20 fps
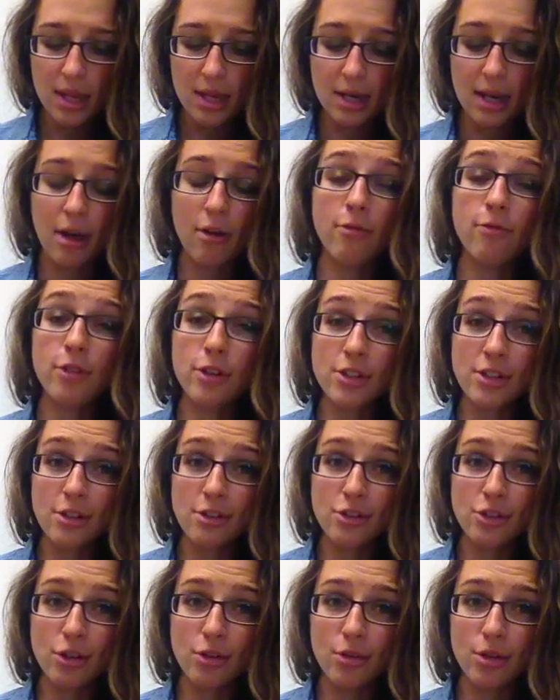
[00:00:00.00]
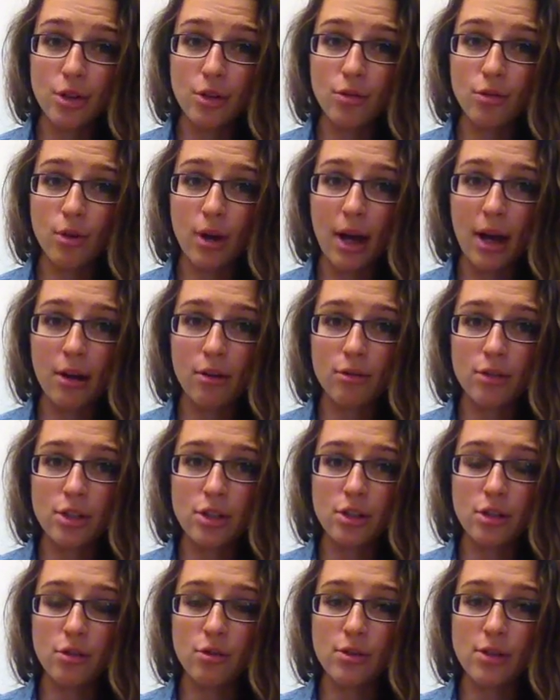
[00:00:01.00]
Now first I'll show you how
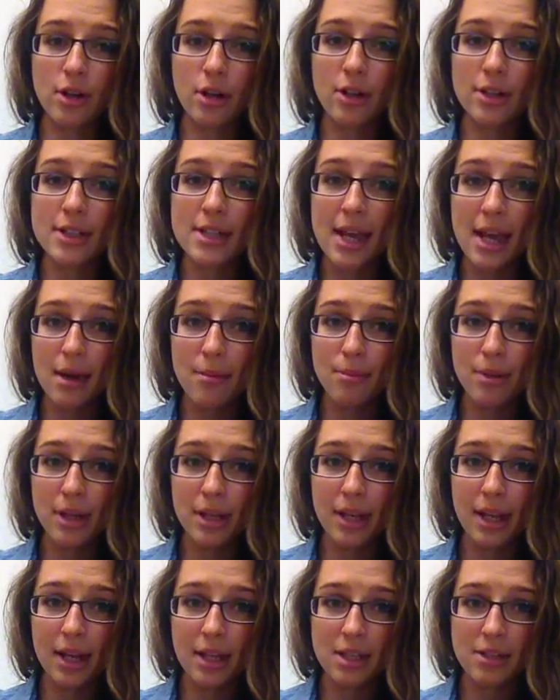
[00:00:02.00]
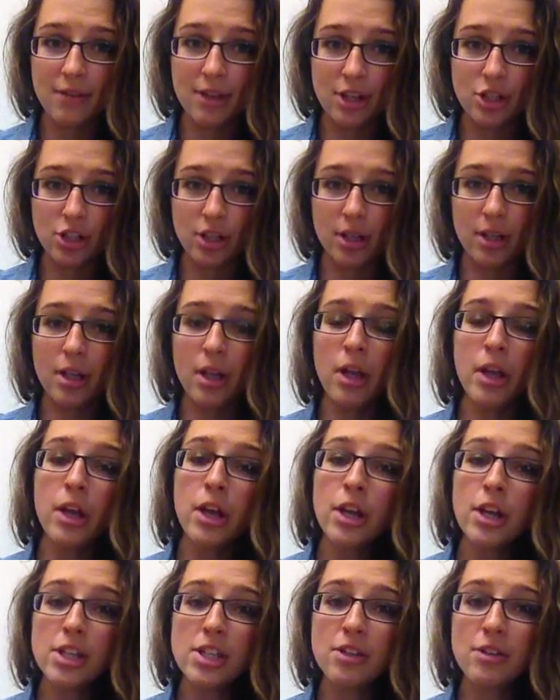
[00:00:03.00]
to use our tab pin activation.
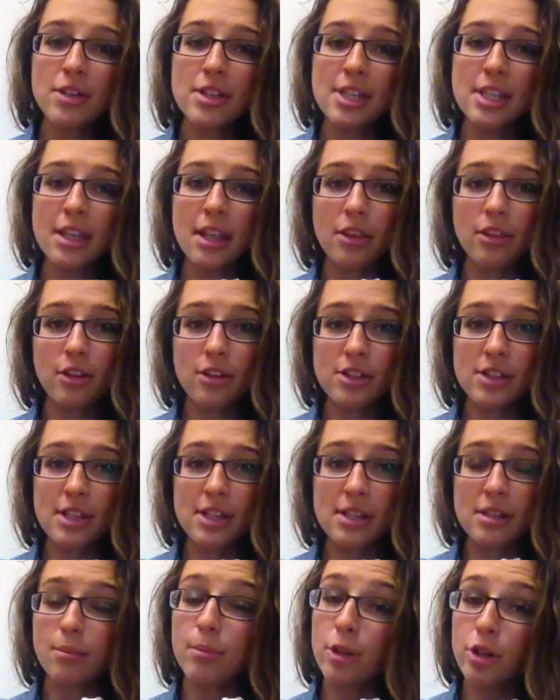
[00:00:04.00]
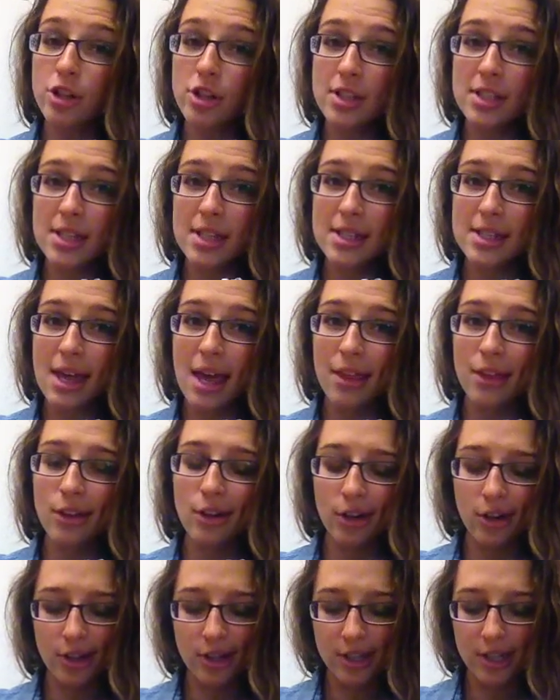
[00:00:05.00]
So you can see that there's this emergency
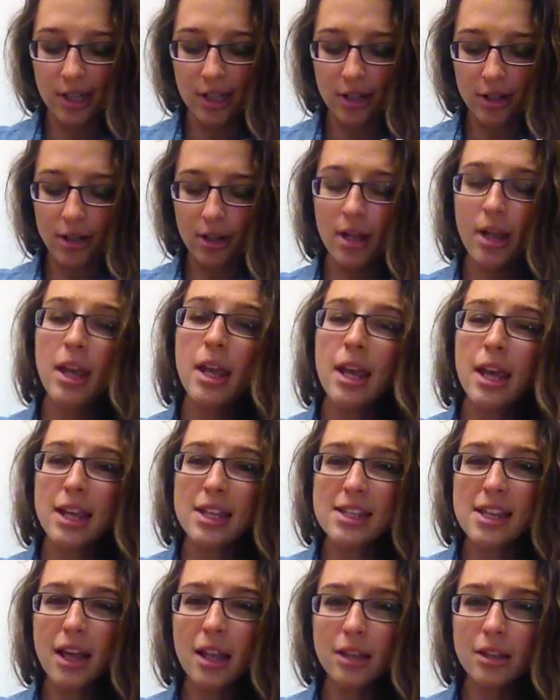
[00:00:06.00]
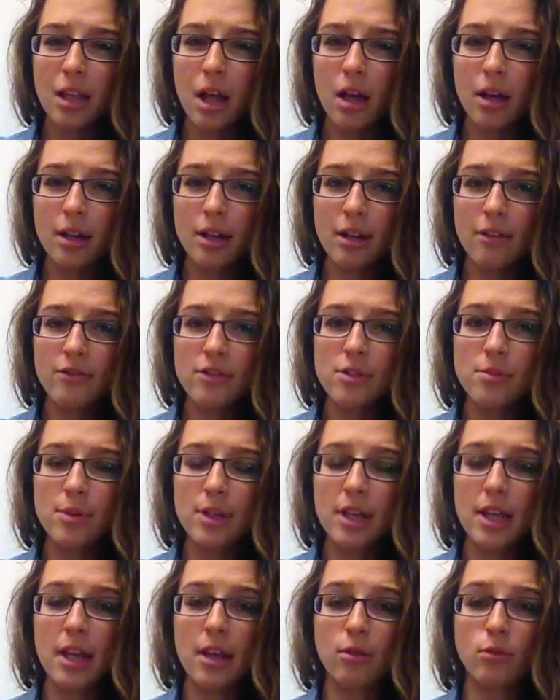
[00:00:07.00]
tether on here. It's not long enough to
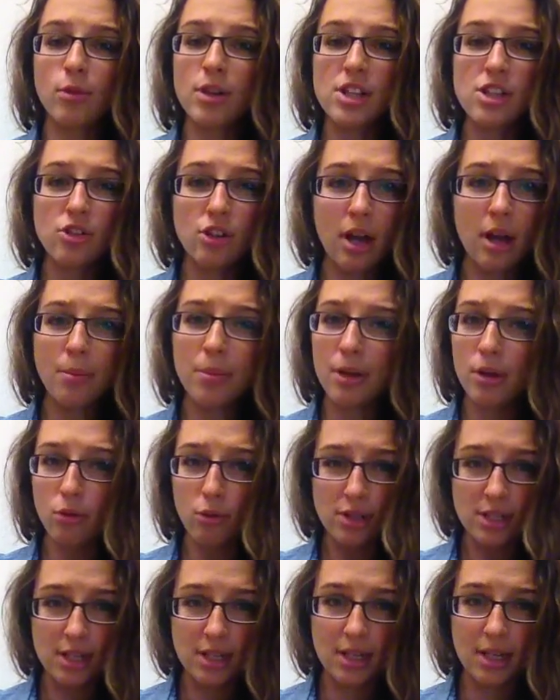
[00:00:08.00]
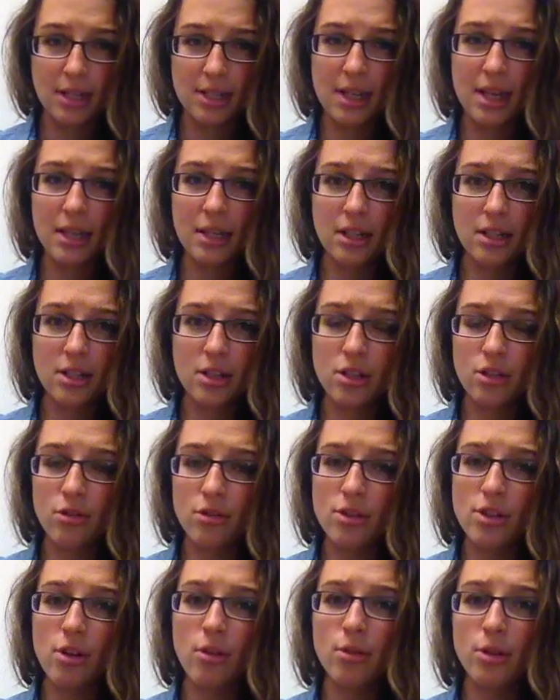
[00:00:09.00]
be a wrist strap, and it wasn't intended to
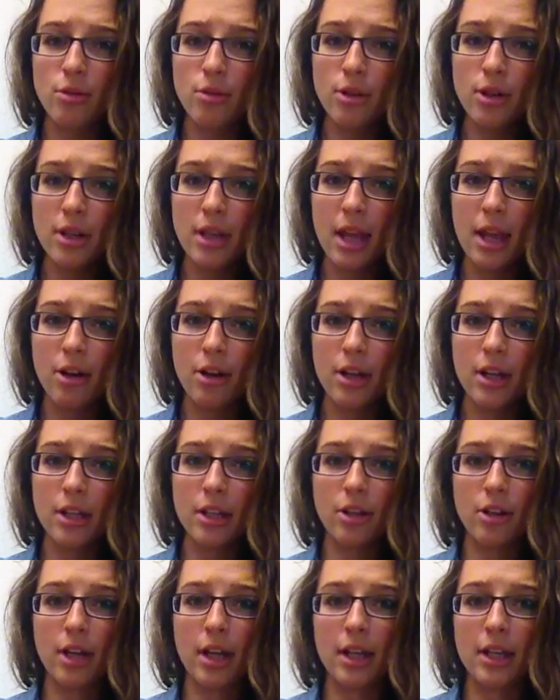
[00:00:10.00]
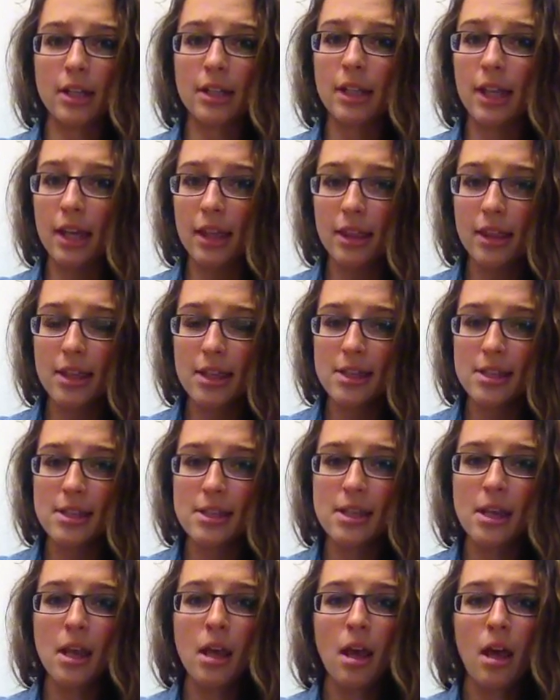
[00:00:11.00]
do so. You could carry it in your hand like
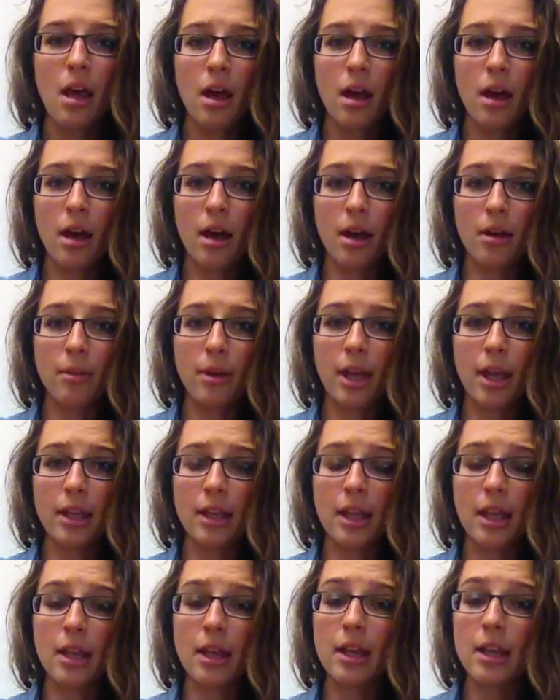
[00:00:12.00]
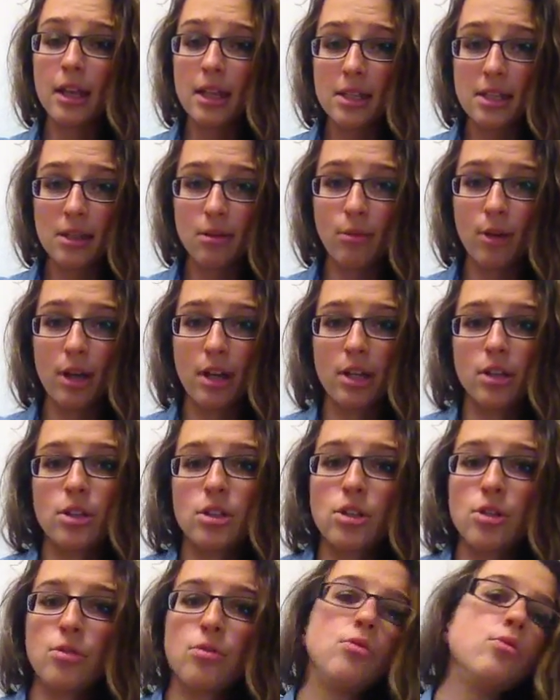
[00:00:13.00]
this. And then an easy way
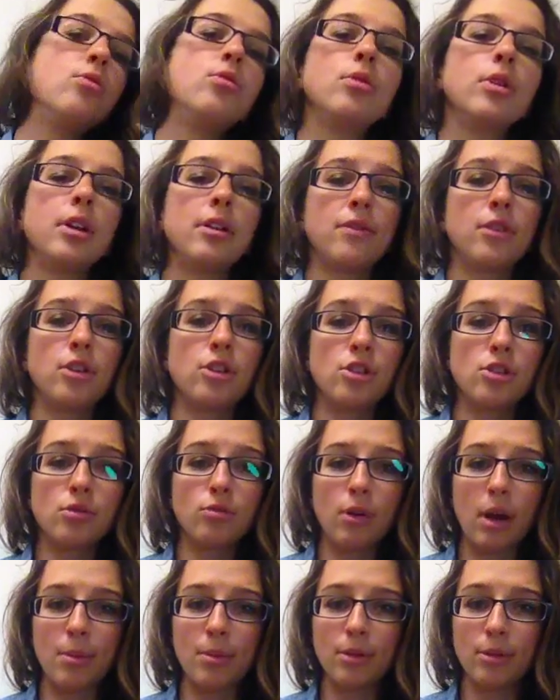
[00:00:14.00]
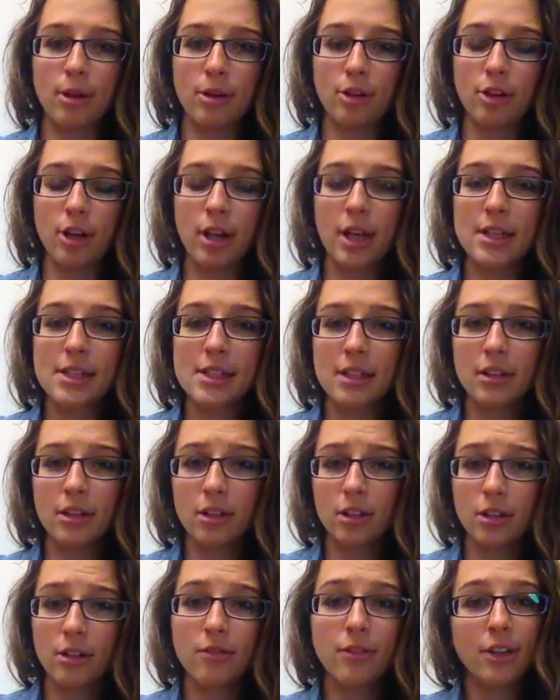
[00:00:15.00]
to, if you just wrap it around your hands
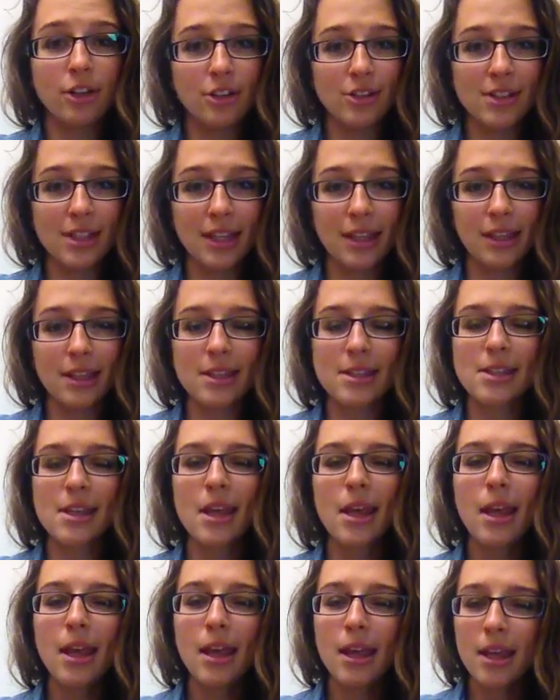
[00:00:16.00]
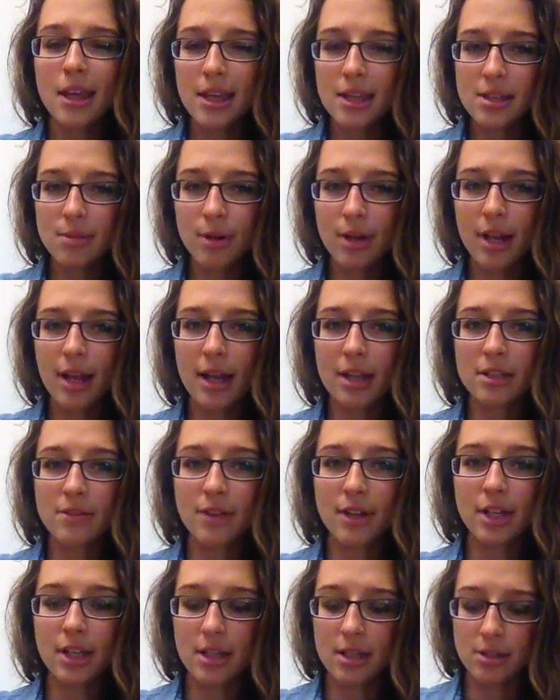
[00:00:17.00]
or your fingers like this, easy way to
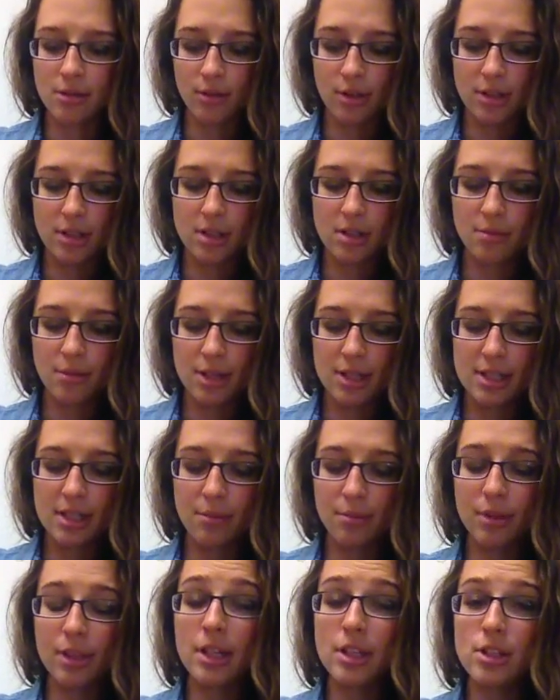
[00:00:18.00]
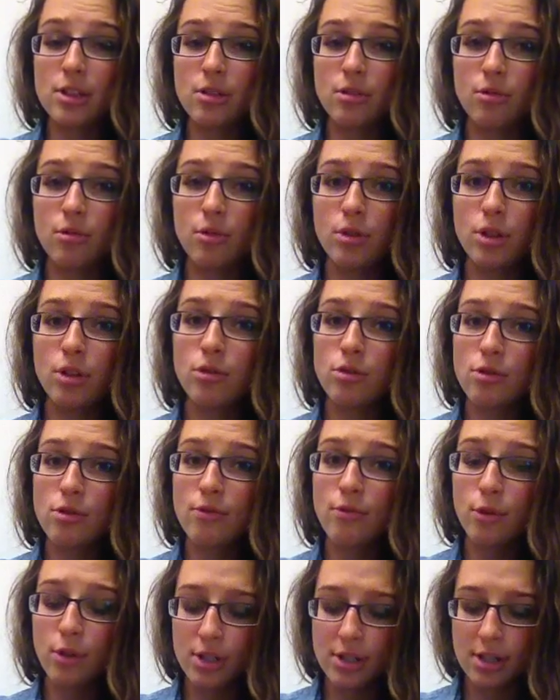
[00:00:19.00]
activate it is going to be simply to use
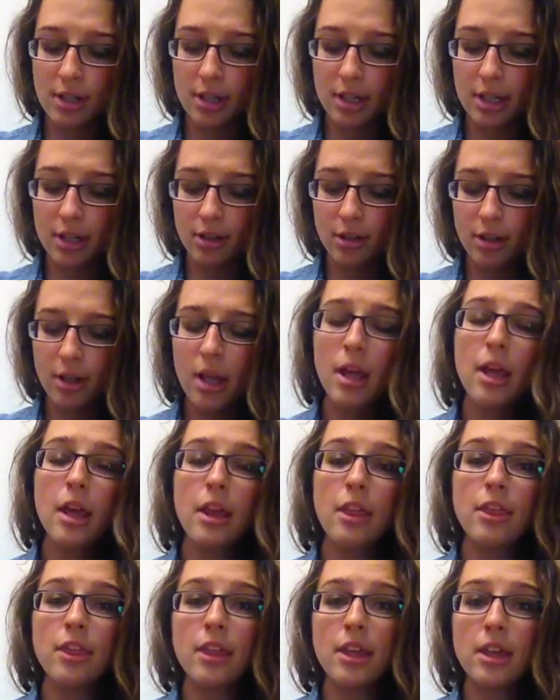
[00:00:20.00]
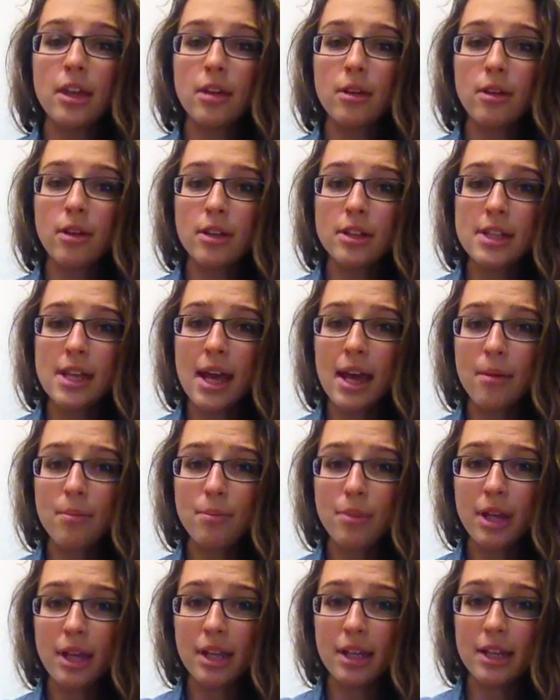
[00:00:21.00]
force on here. The
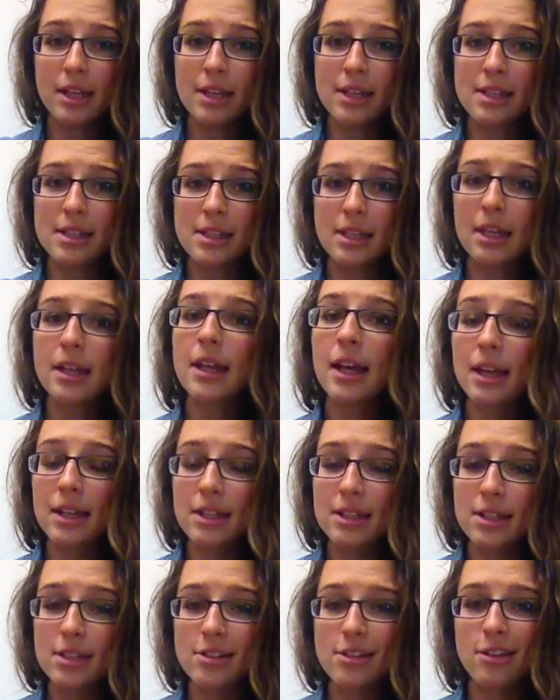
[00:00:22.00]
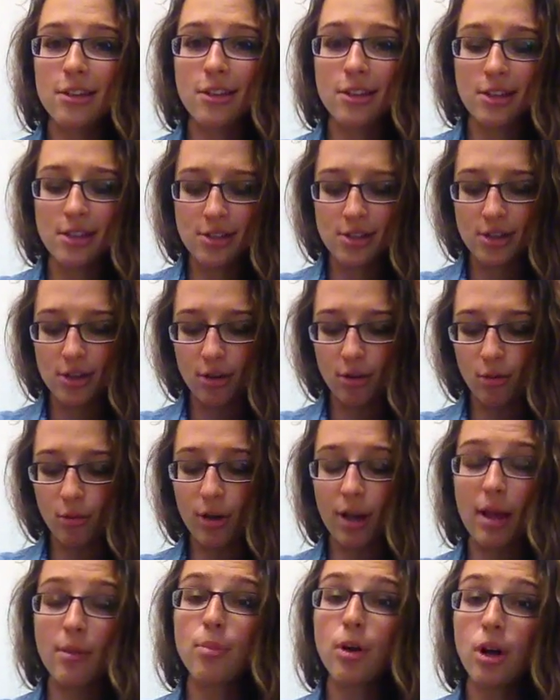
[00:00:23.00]
tab pin is connected to this, so
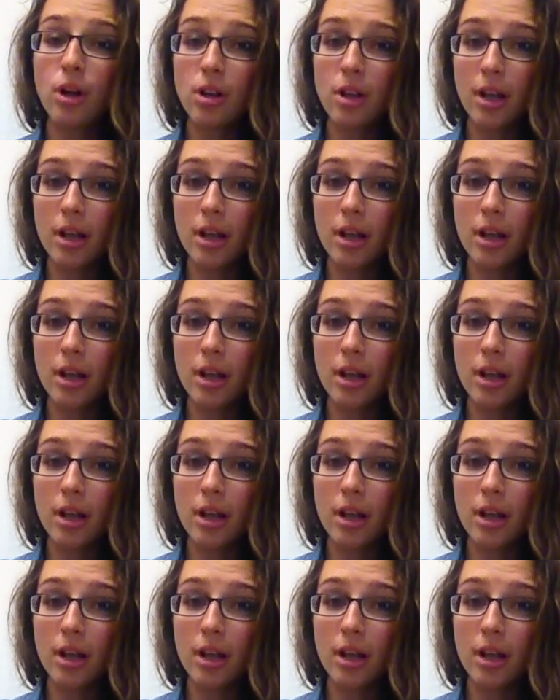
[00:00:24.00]
when I pull